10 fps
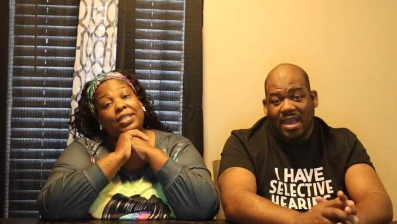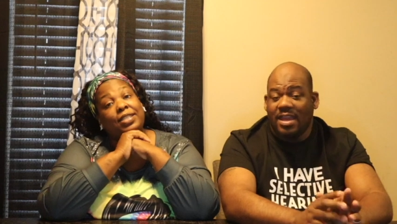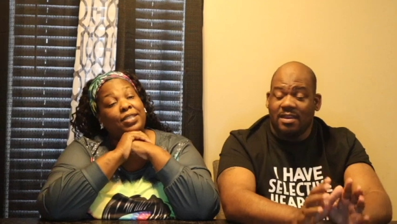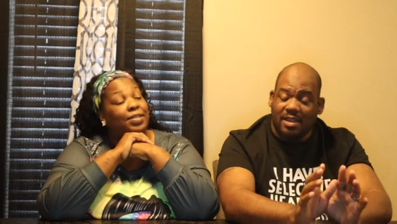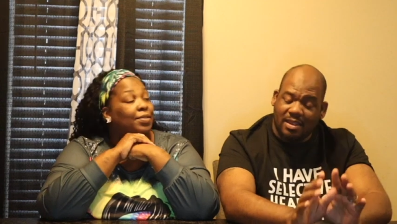
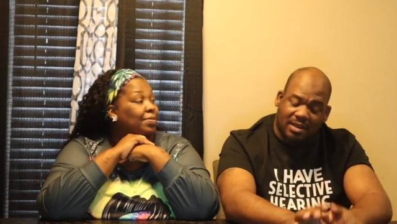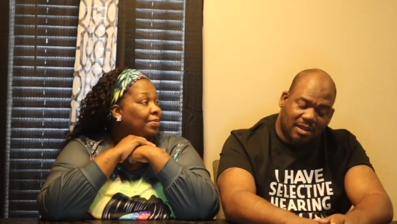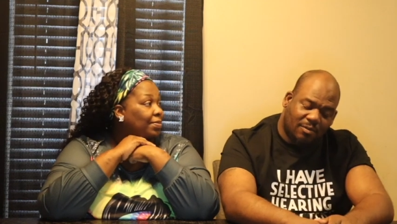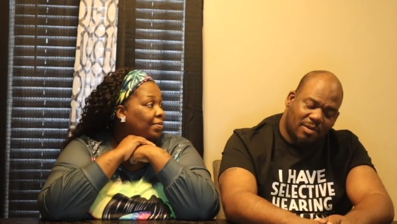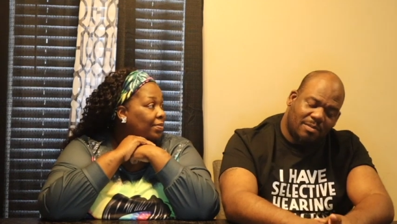Speaker 1: And
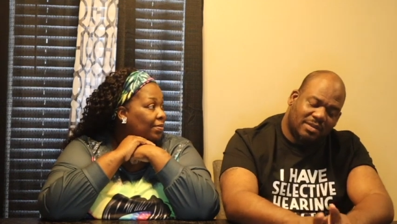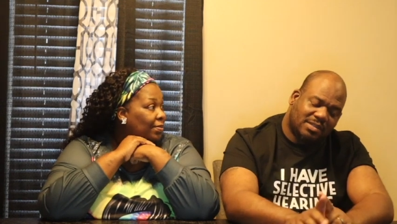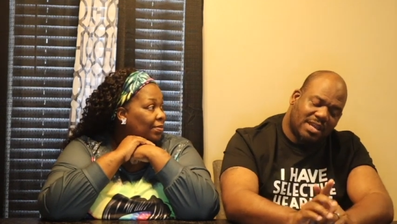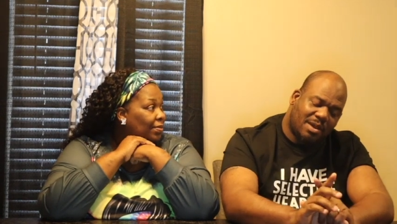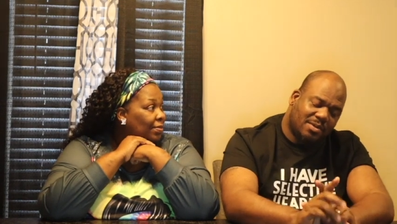uh, one more
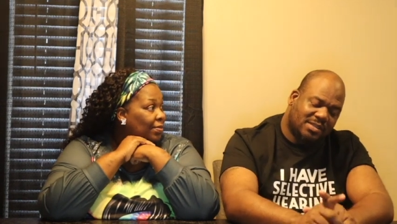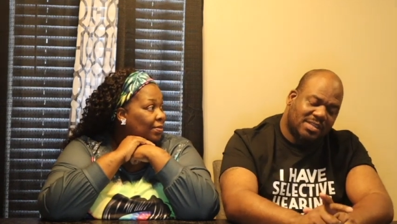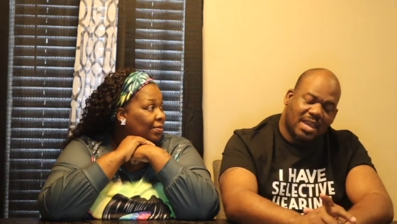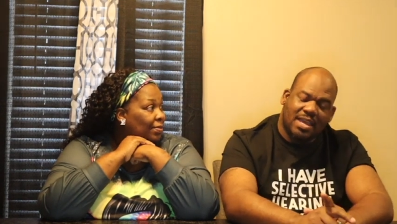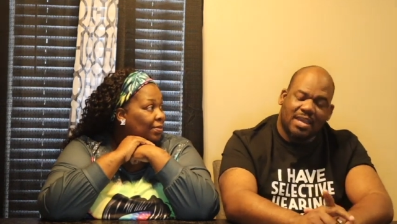thing I want to
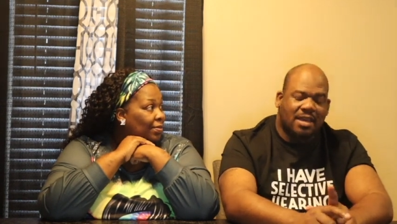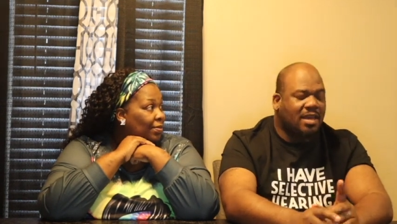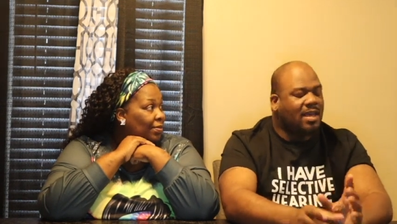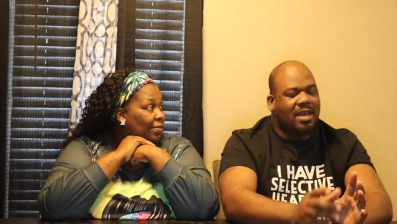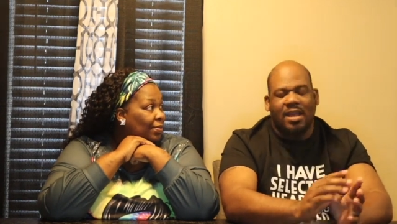say,
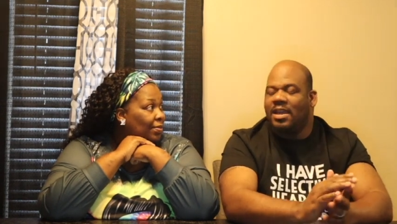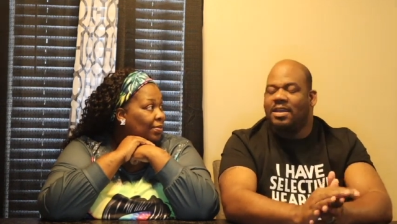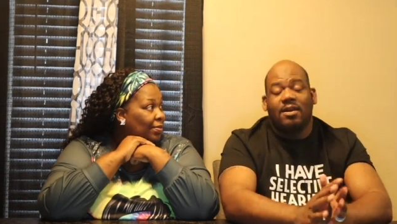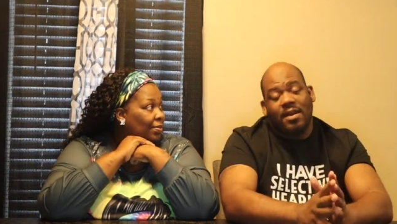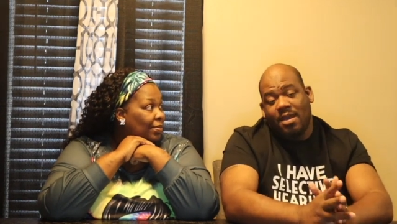it
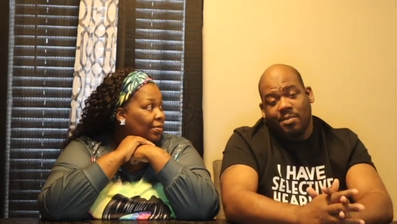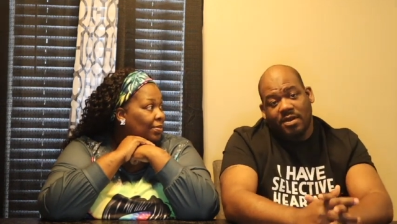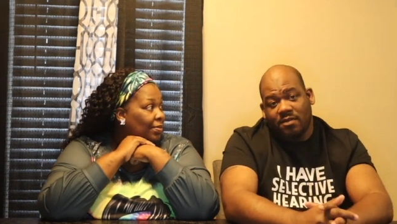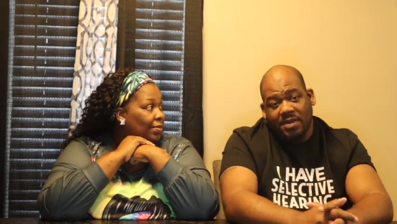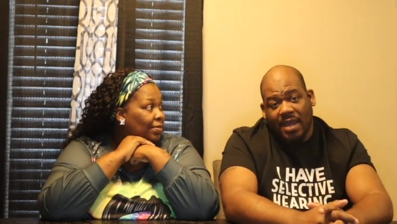don't happen
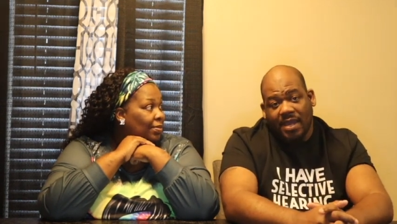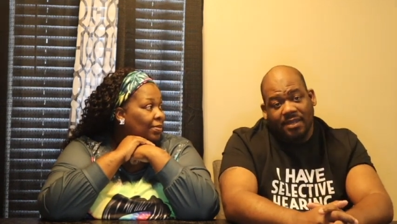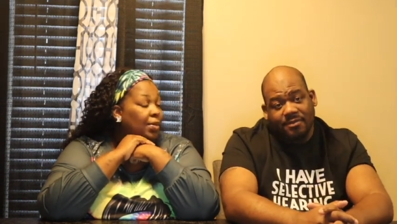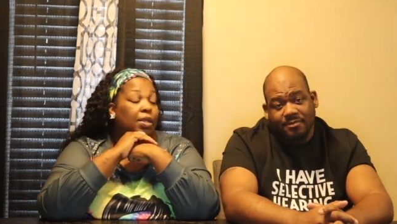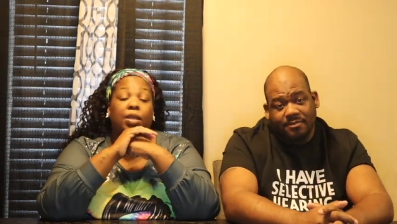overnight.
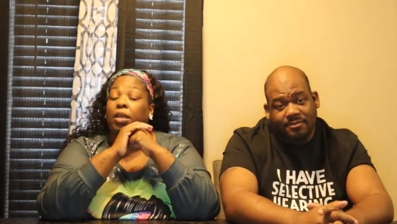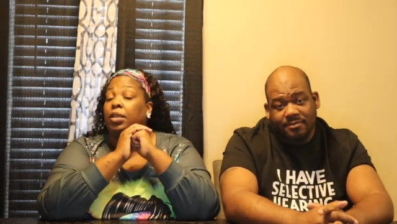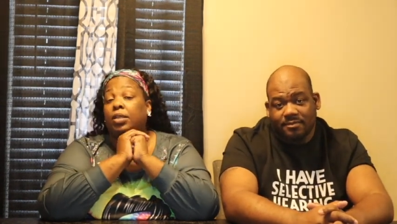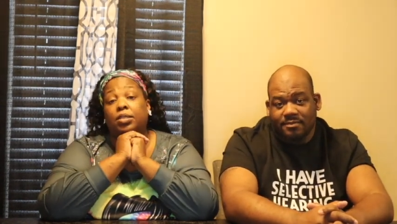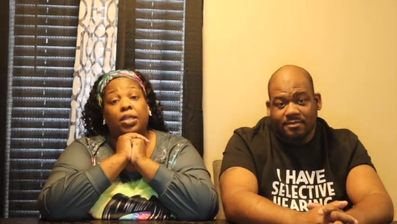
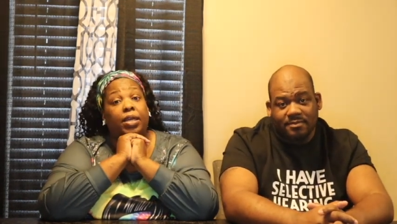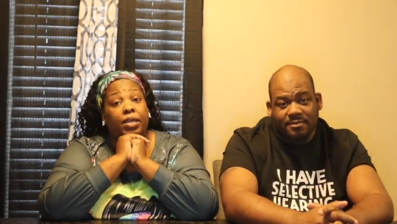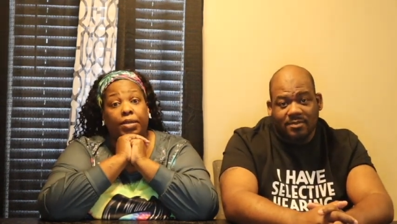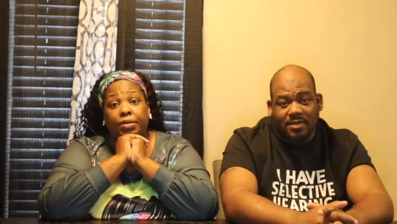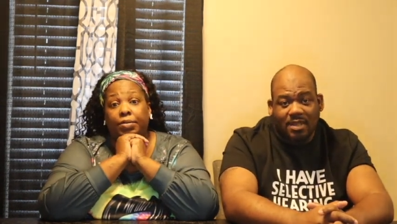
Speaker 2: It does
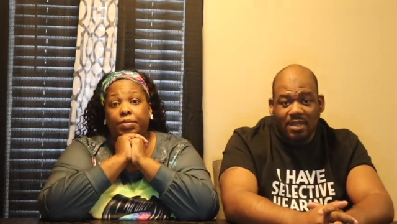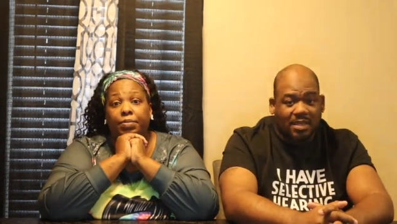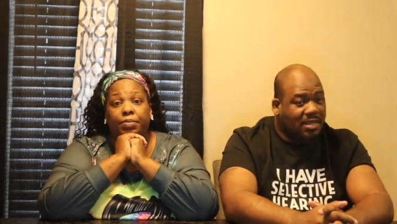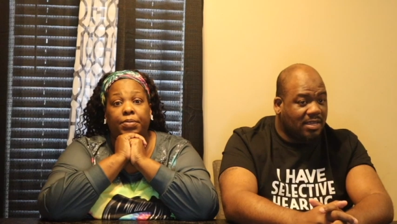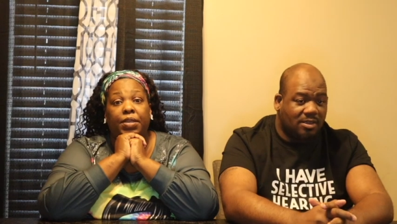not.
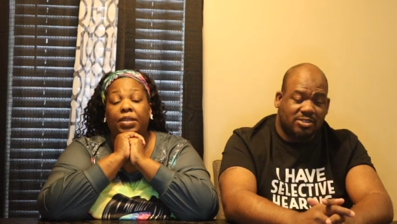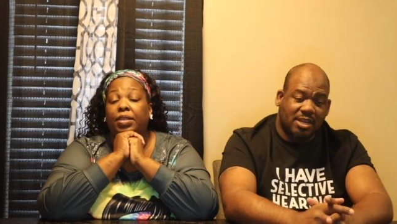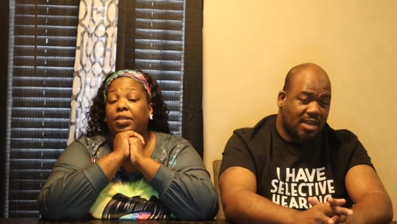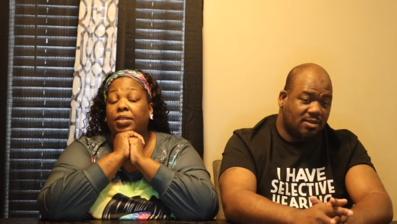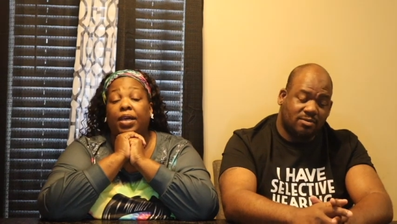
Speaker 1: Your it
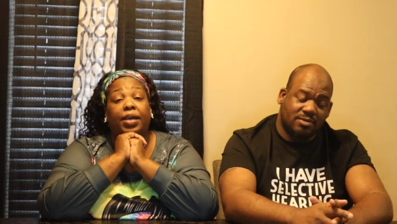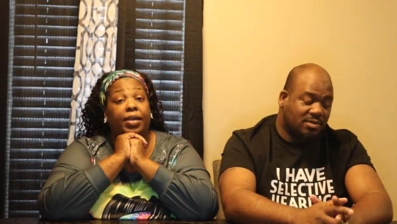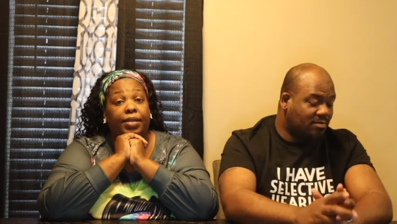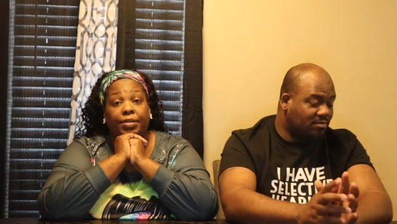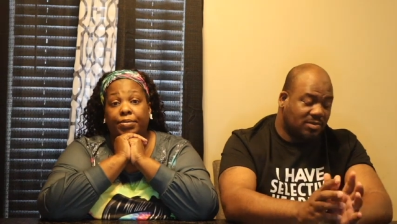channel,
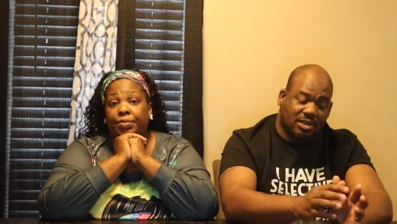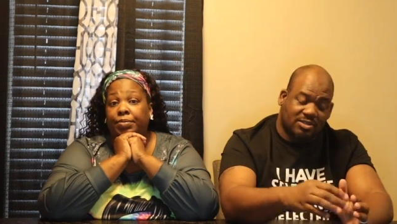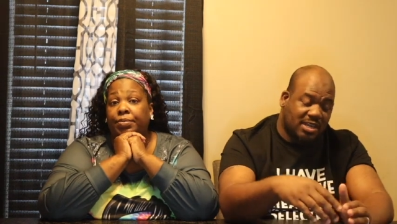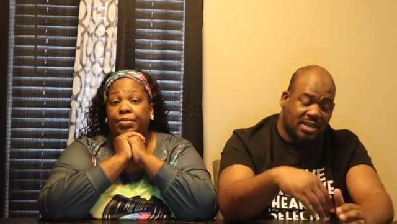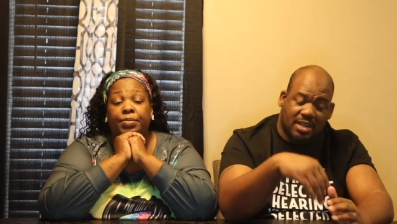not. your
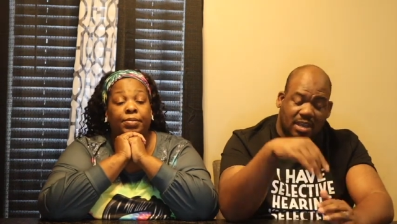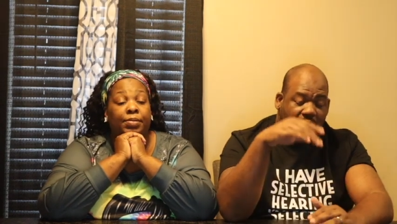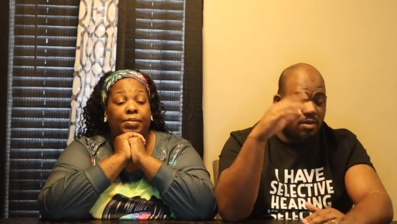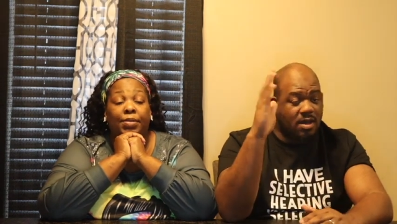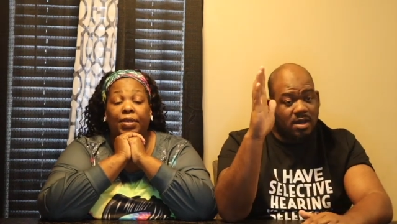channel can
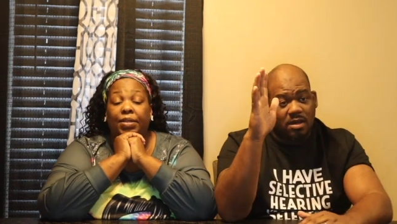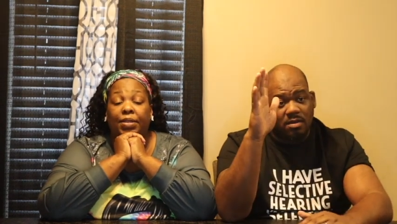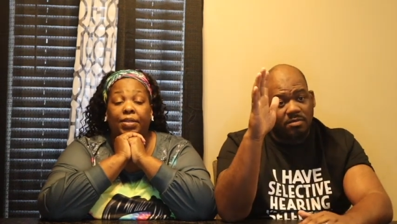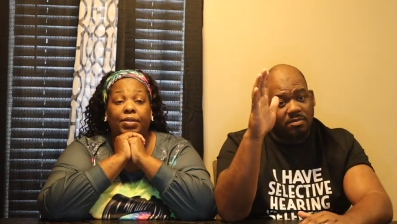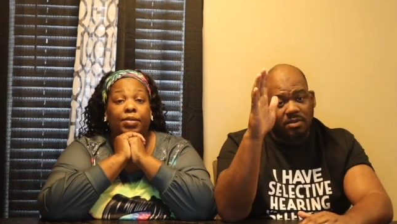go
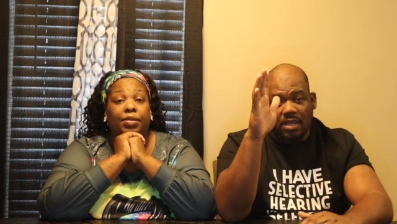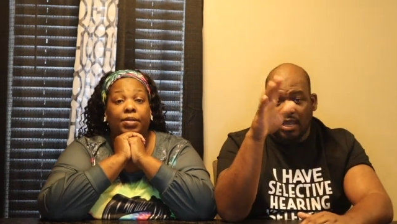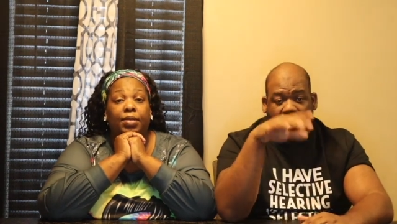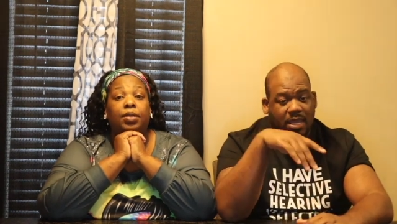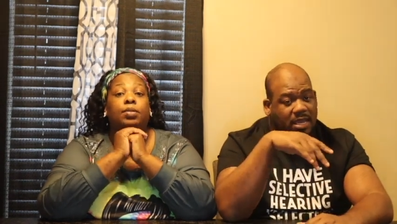up.
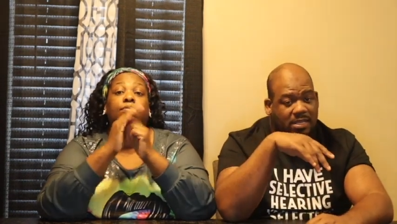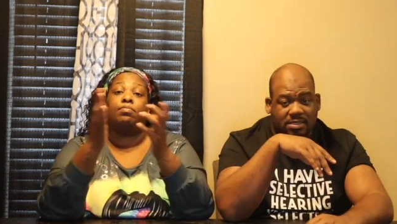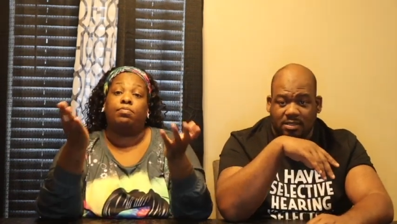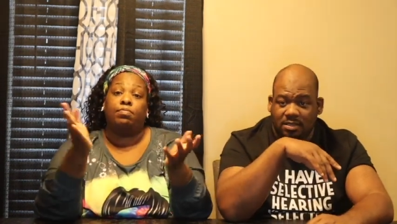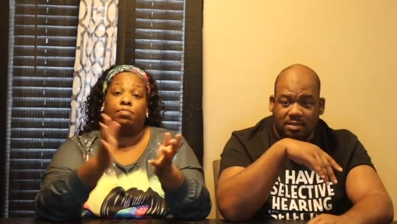It can get
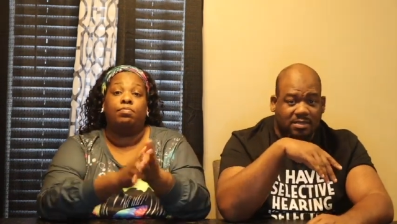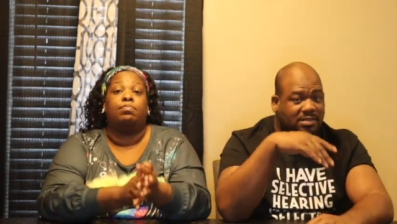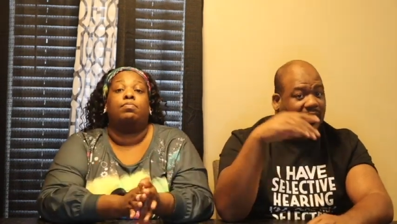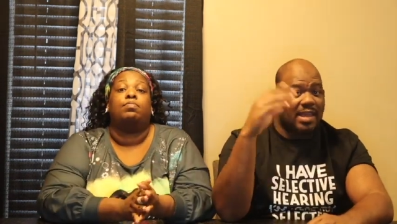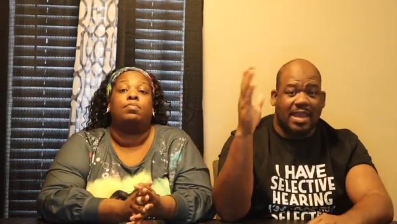to
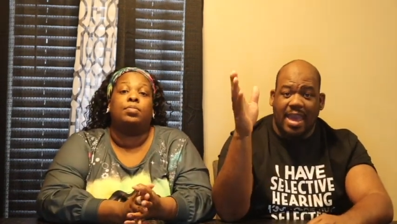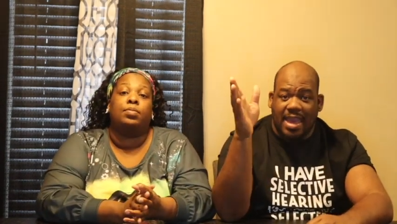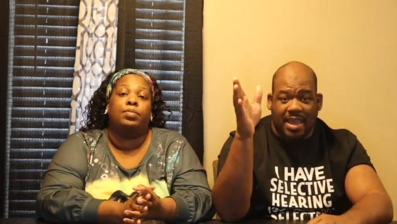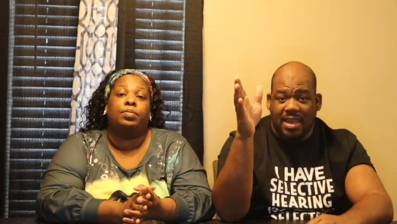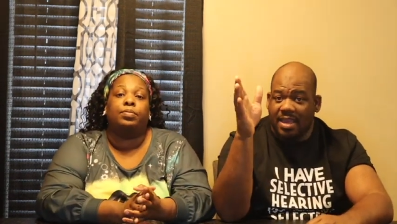
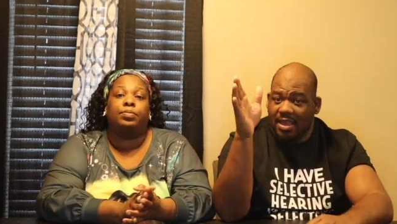10k,